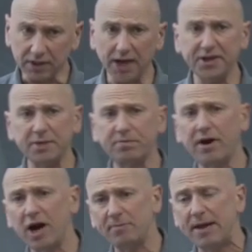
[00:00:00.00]
I need a
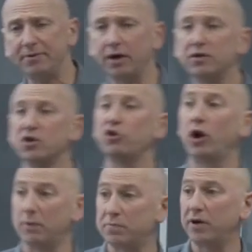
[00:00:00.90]
prior, maybe I'll use a
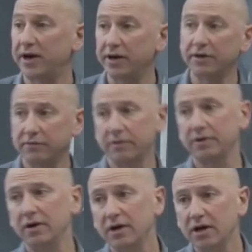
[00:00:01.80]
normal prior.
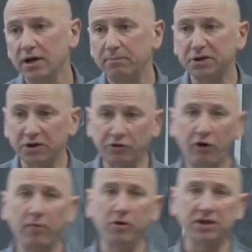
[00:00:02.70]
But the
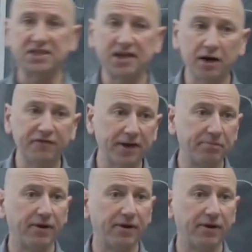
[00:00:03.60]
normal itself had